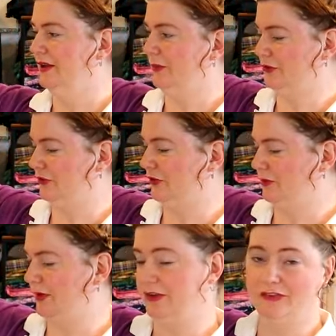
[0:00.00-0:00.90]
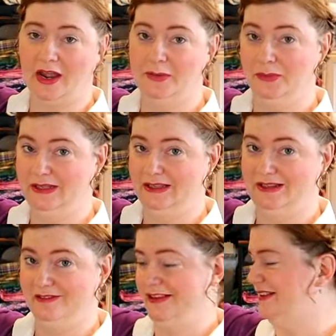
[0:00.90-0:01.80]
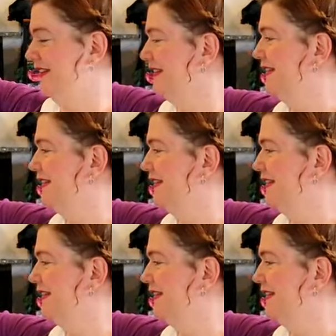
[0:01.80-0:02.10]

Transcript: which is good because I really love it.